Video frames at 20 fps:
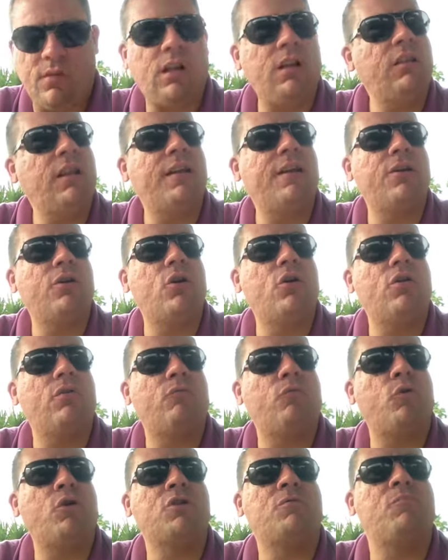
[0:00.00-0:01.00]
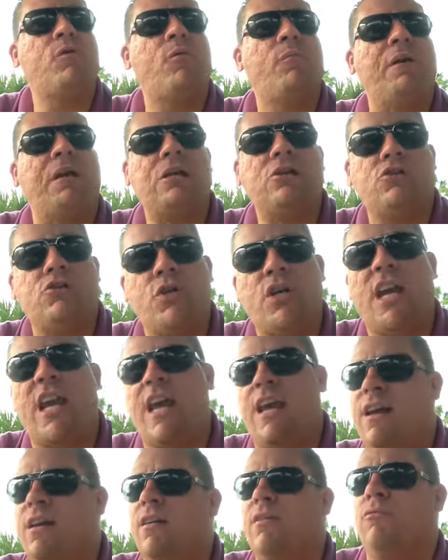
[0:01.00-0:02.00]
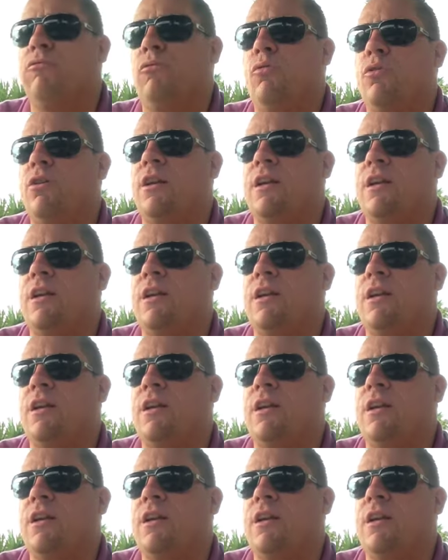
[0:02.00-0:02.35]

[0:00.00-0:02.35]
let it go to voicemail because you can't afford